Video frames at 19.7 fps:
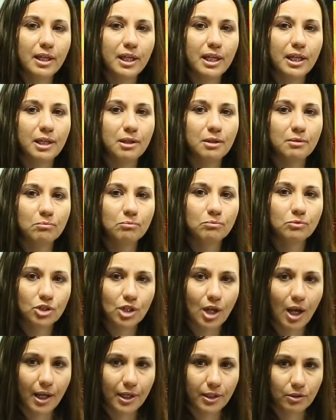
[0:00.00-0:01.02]
a
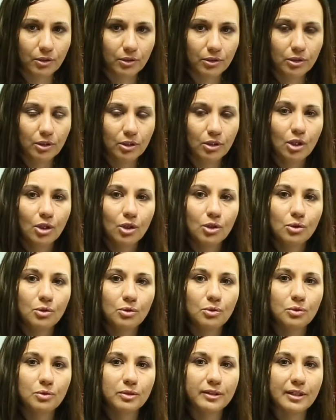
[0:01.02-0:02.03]
child
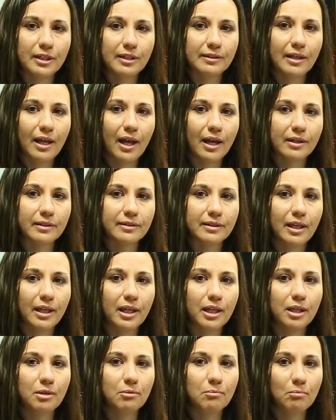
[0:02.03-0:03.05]
who says has
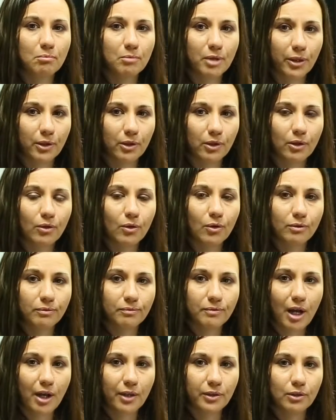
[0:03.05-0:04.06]
a mother or
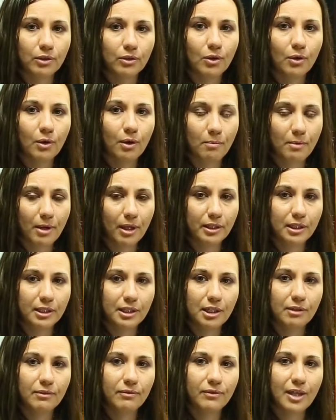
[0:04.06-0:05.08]
father or a
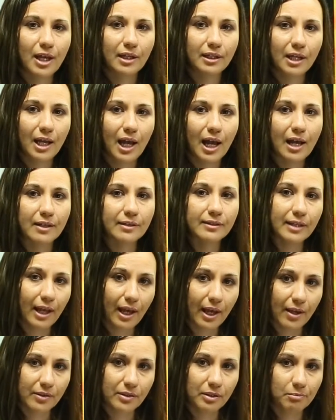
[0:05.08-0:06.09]
relative that has
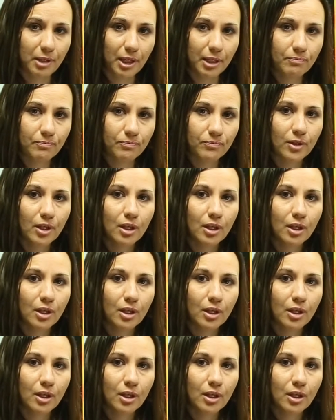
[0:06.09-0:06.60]
asthma,